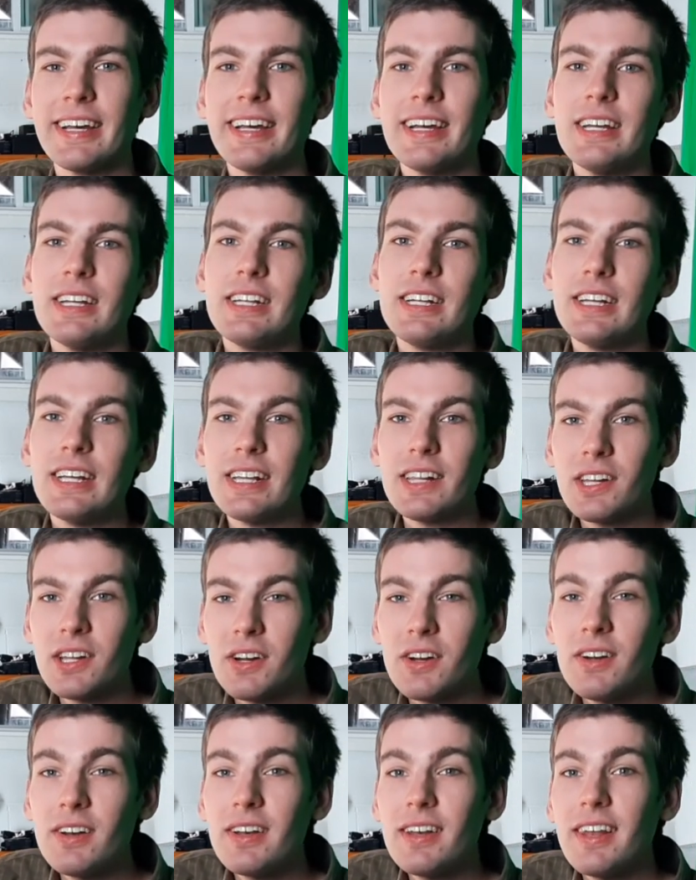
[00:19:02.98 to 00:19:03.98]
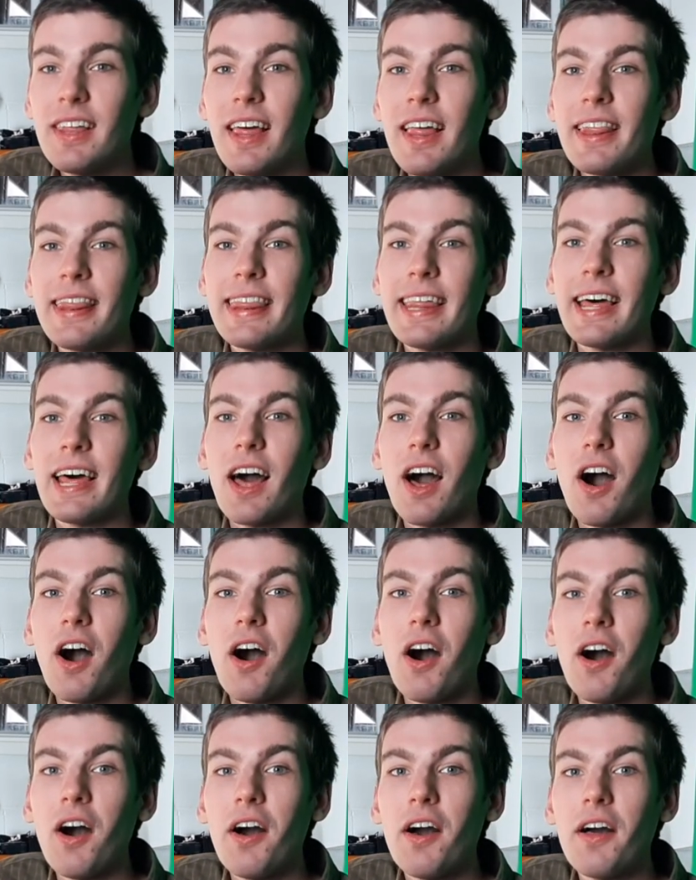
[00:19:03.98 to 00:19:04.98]
She learned that
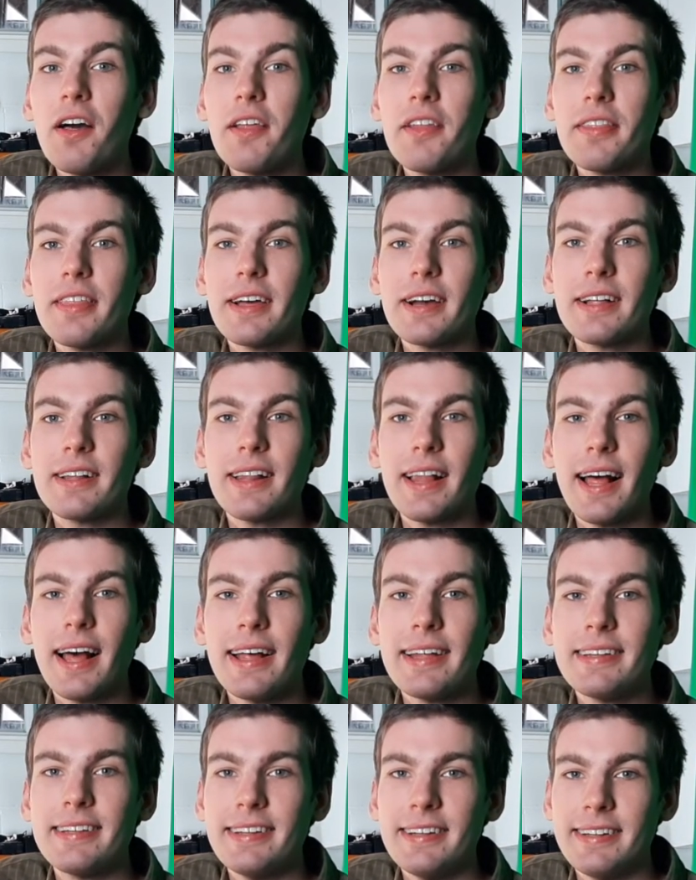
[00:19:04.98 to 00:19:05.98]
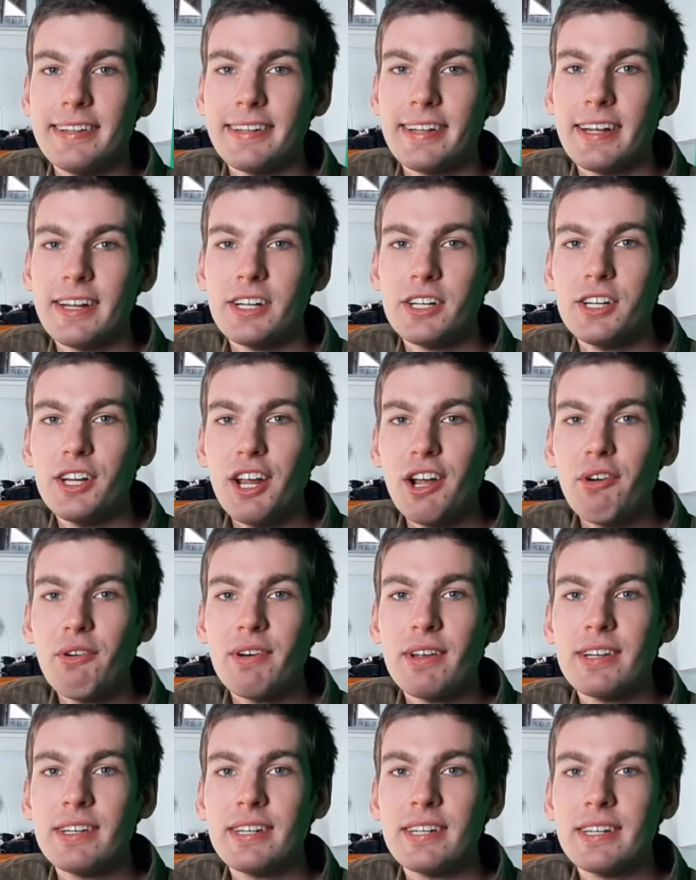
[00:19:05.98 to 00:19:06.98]
all the classes she
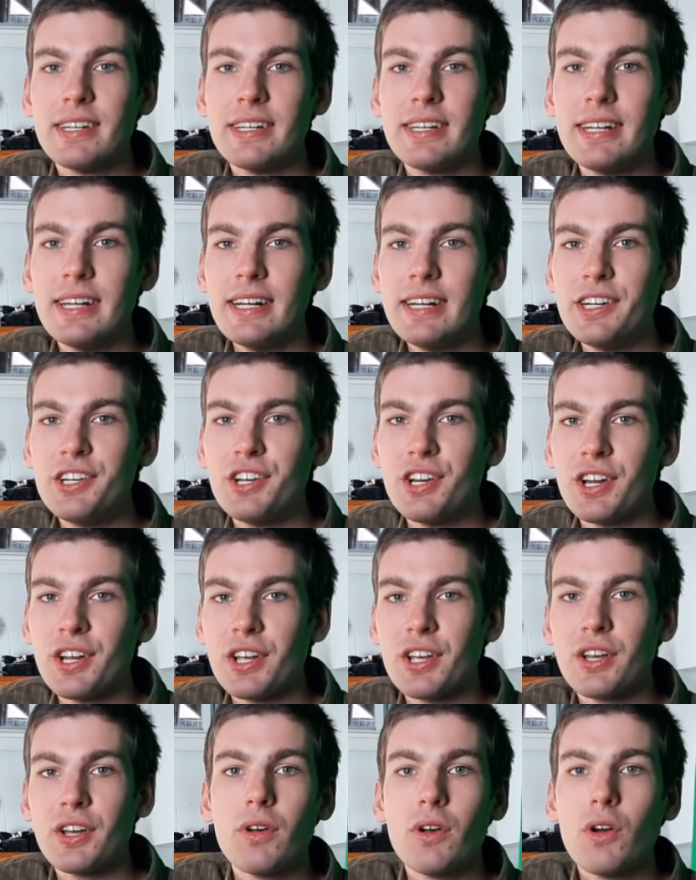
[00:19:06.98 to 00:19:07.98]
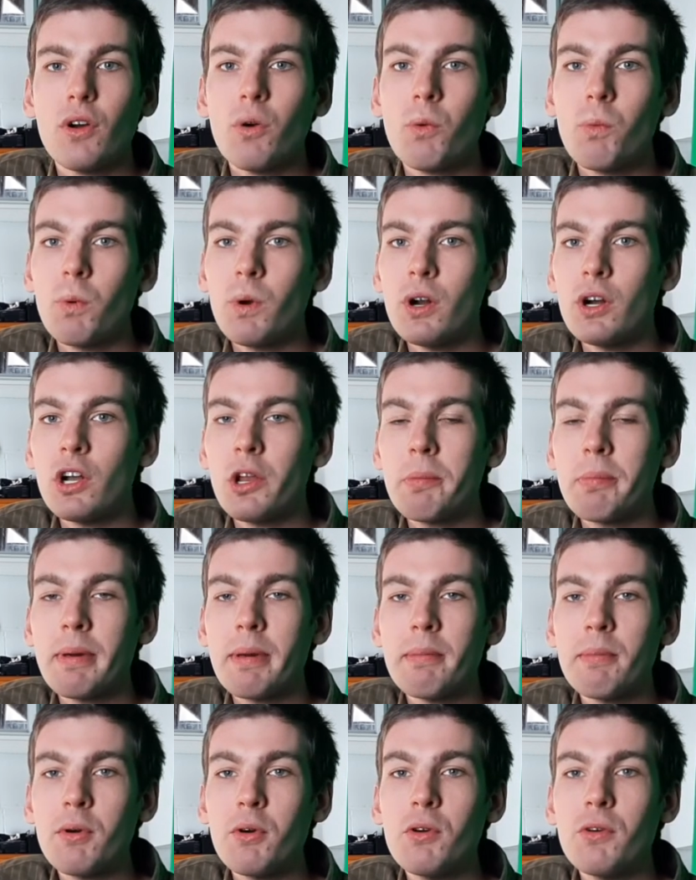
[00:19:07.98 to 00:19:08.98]
was teaching were to be
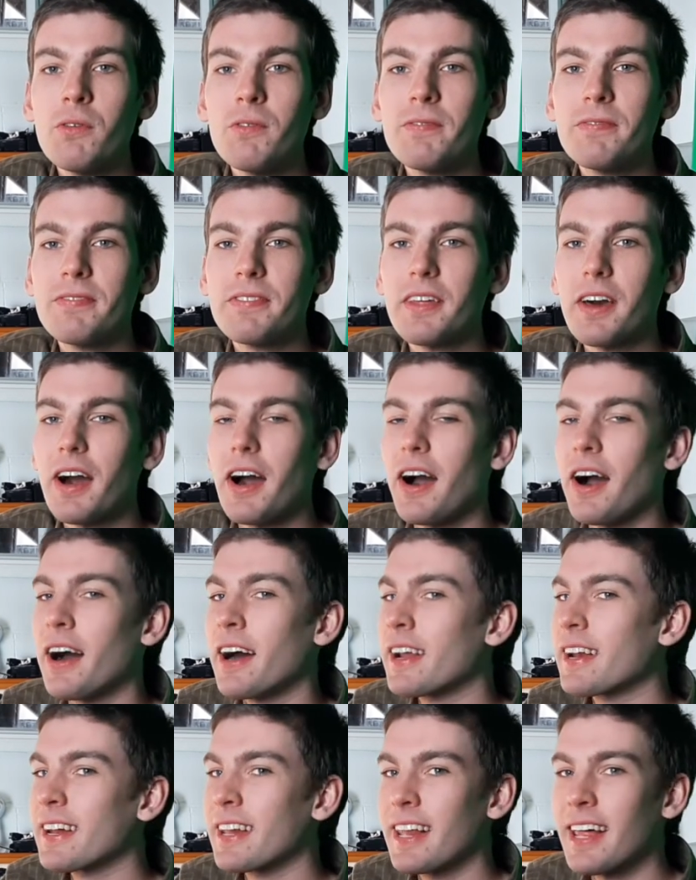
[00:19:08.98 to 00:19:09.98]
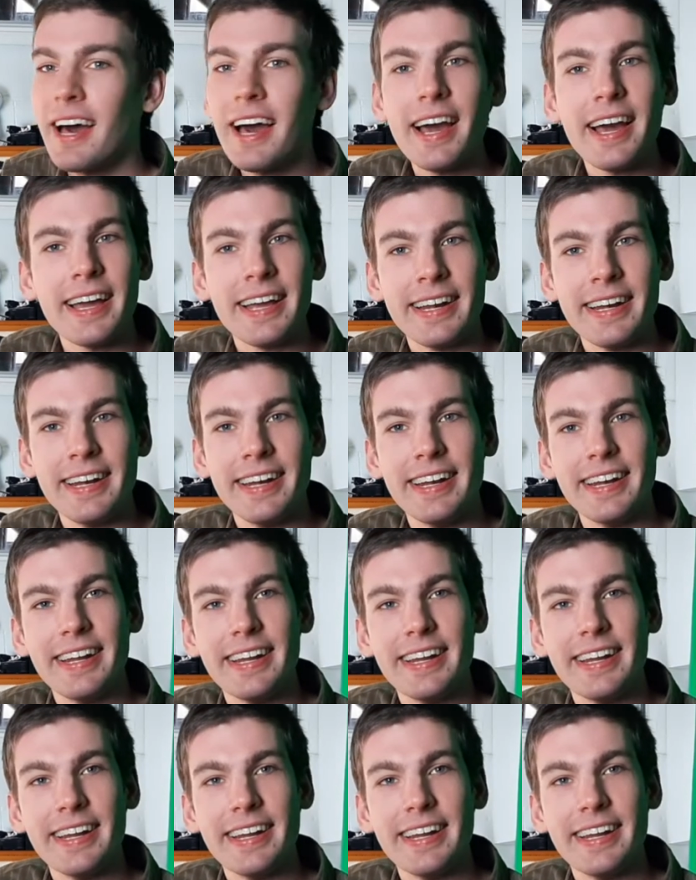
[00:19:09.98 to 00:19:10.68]
moved online.